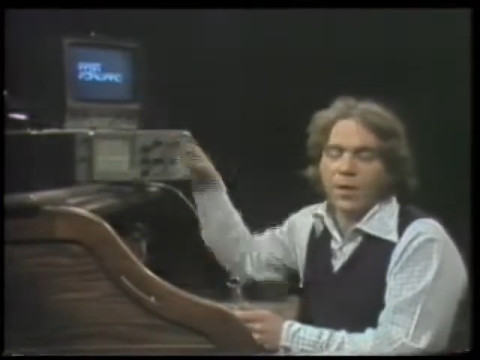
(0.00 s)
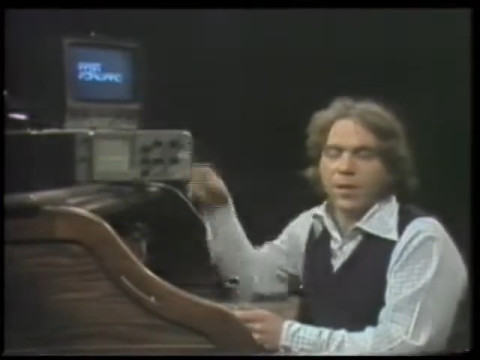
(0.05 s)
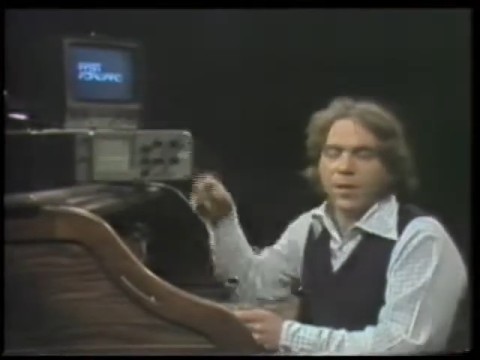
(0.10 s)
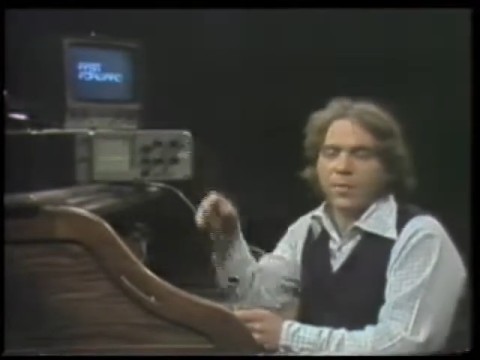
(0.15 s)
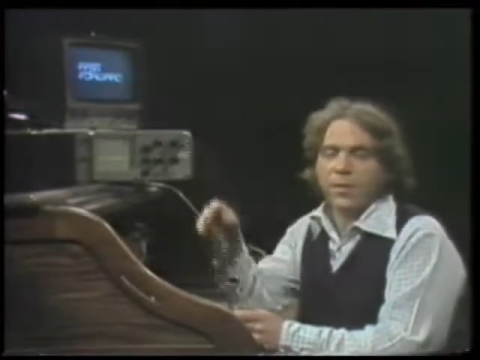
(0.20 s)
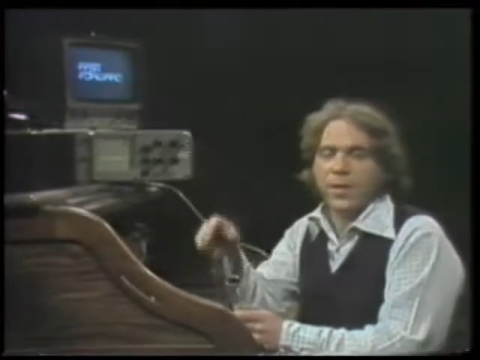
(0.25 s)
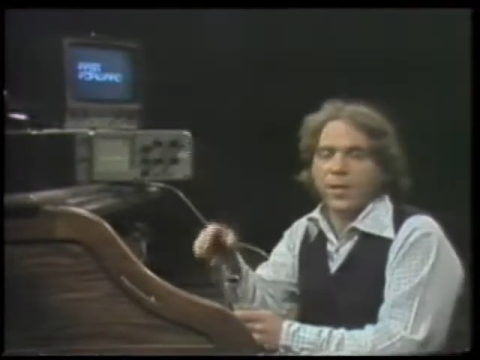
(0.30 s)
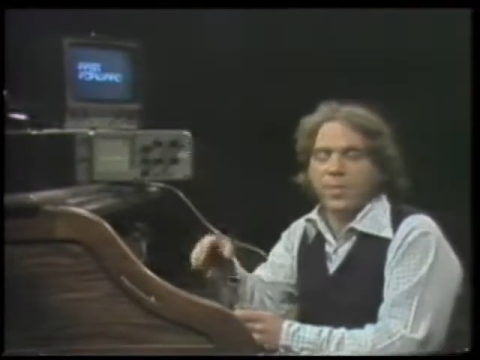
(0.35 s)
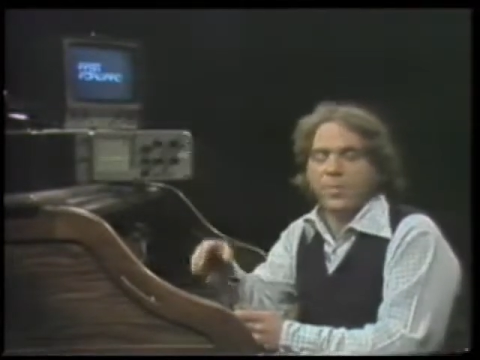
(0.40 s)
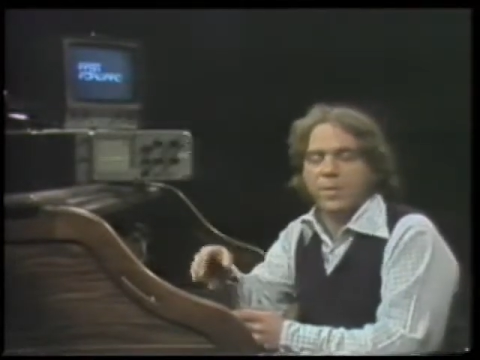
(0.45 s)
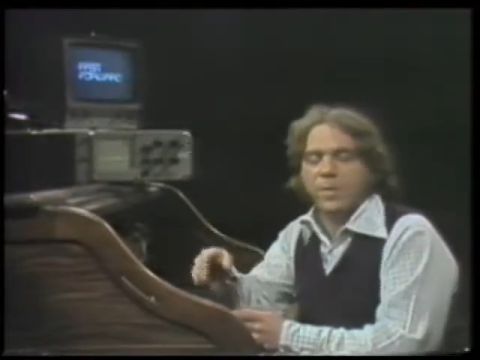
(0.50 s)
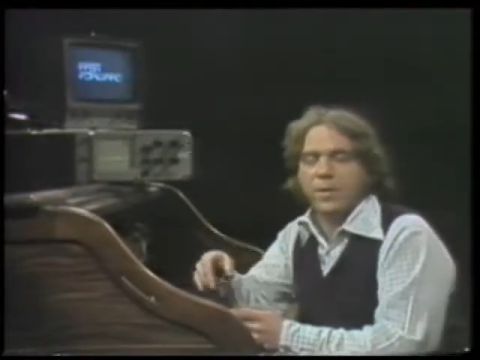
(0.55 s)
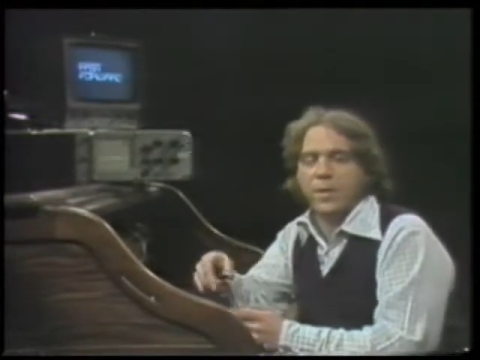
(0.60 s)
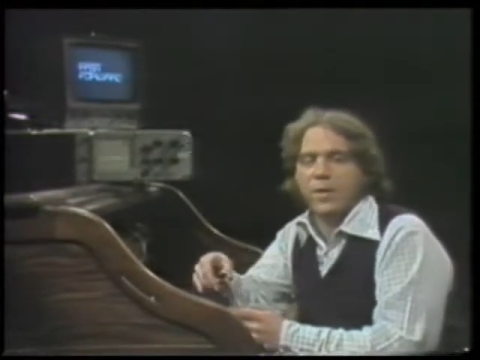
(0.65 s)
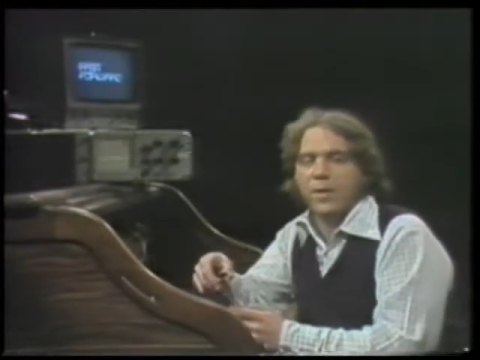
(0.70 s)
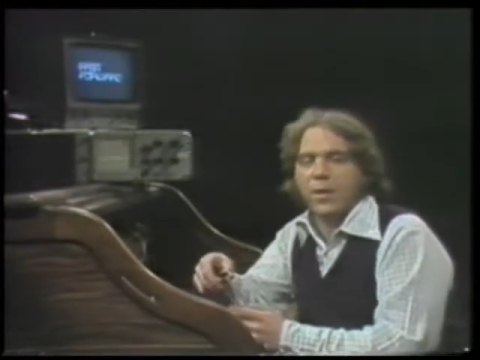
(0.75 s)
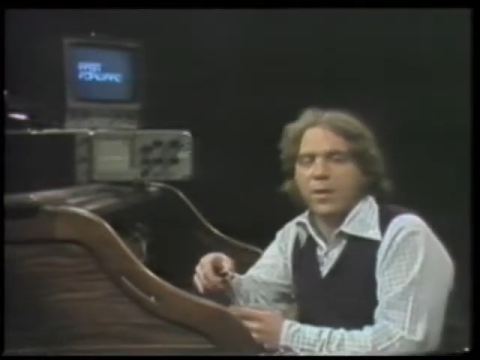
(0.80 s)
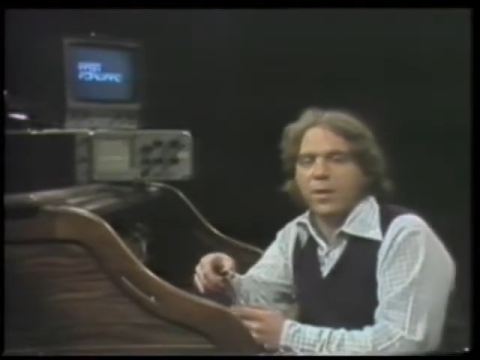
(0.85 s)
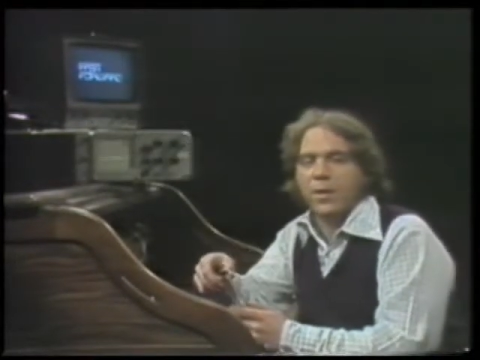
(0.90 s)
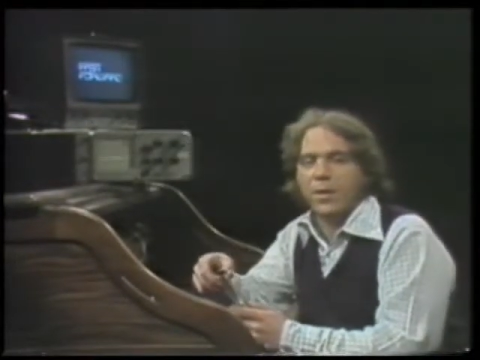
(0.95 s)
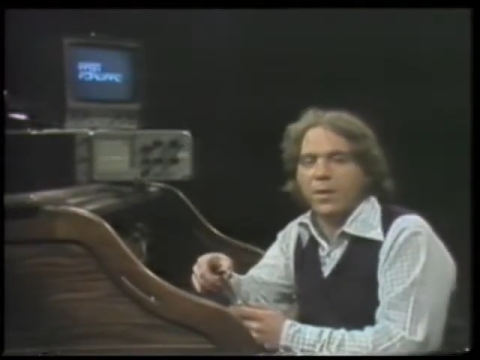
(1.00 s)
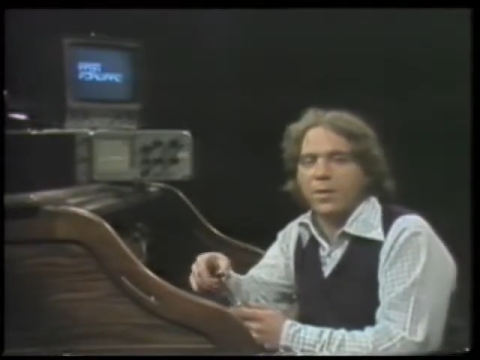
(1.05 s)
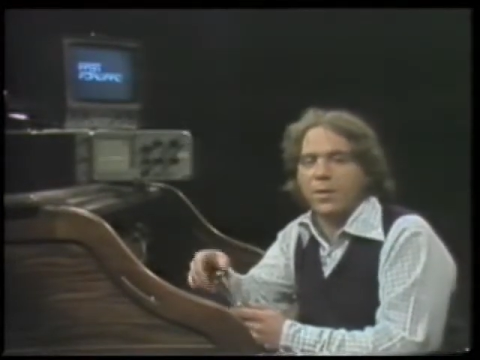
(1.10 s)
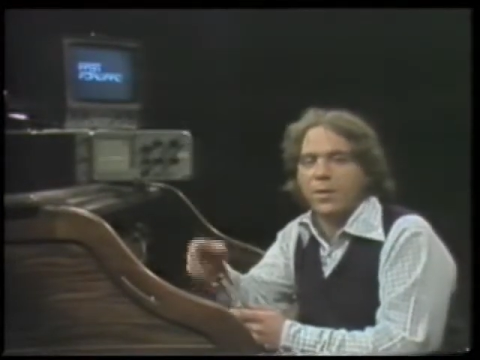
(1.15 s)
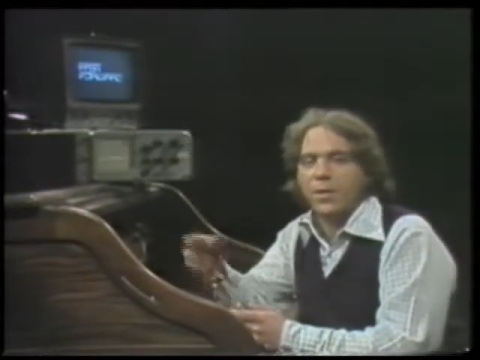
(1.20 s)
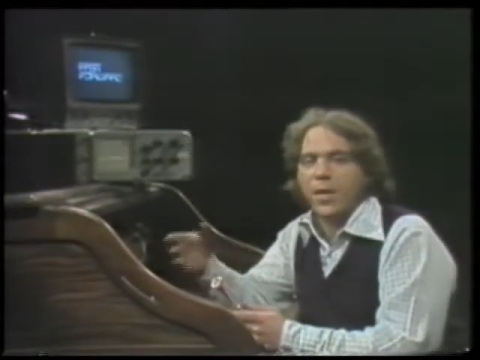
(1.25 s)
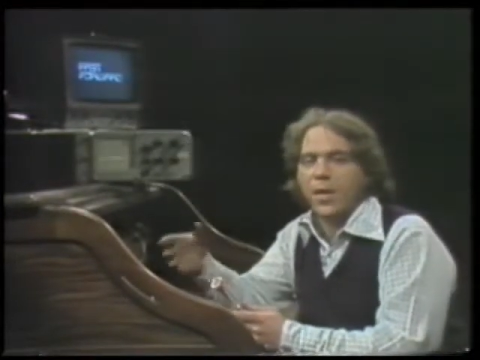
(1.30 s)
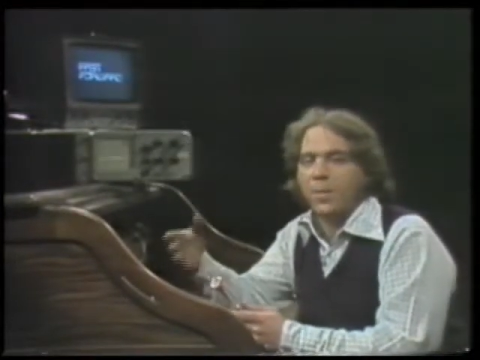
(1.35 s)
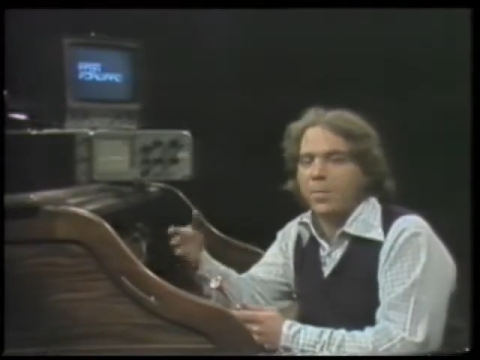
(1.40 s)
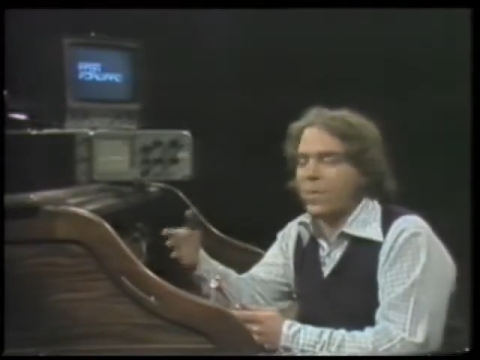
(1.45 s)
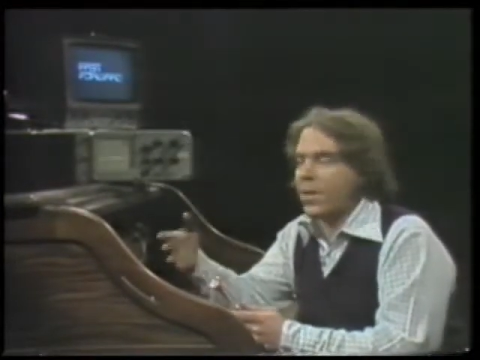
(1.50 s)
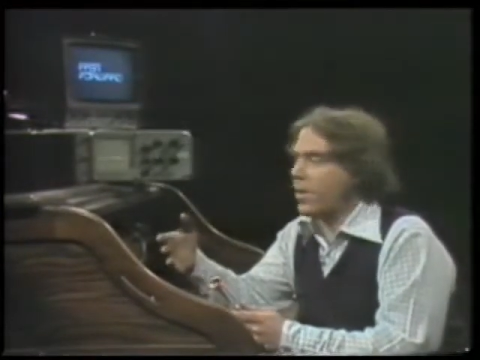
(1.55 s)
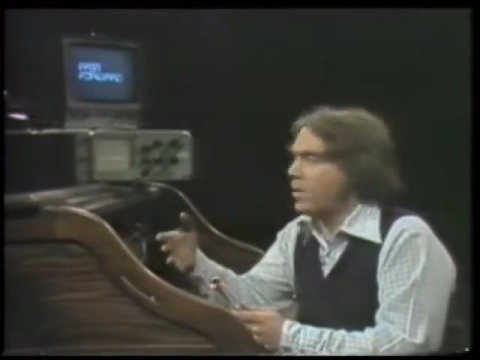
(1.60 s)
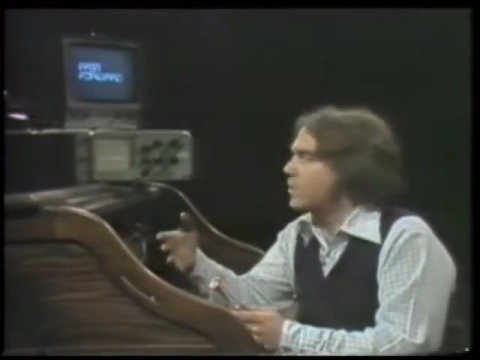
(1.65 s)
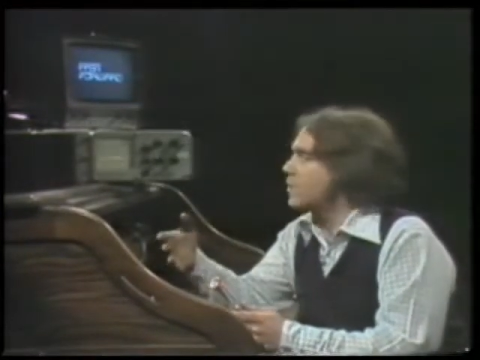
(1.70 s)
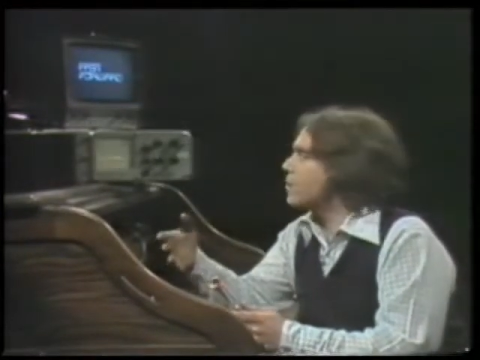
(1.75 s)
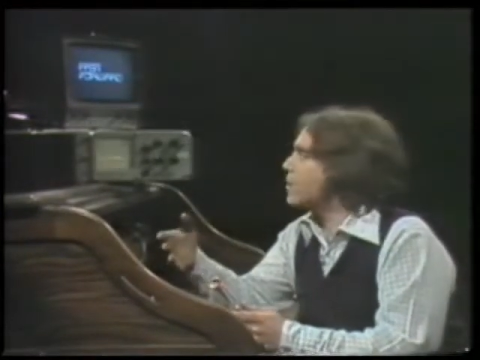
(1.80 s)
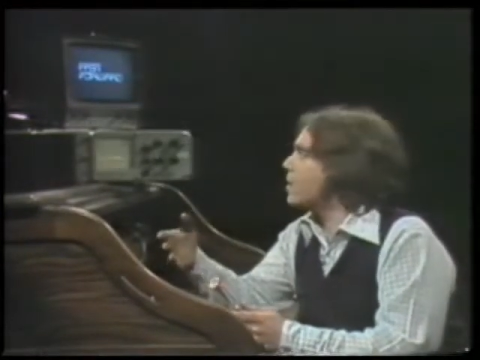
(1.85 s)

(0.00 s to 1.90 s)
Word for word: transmits a thing called a sync pulse